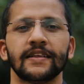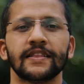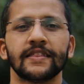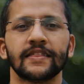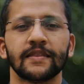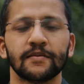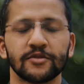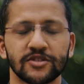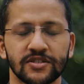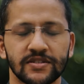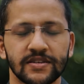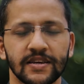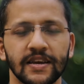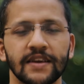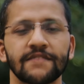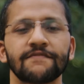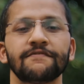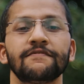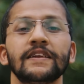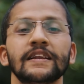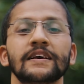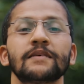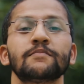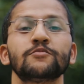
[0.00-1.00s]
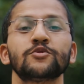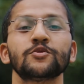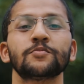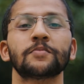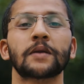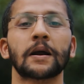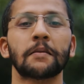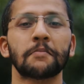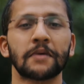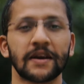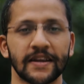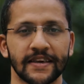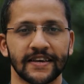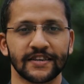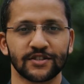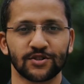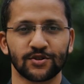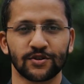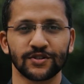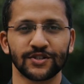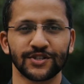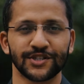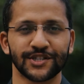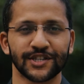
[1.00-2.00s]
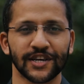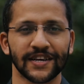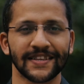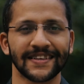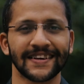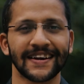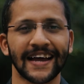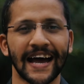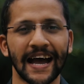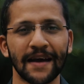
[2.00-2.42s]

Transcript: Namaste and welcome to Pramanic Astrology channel.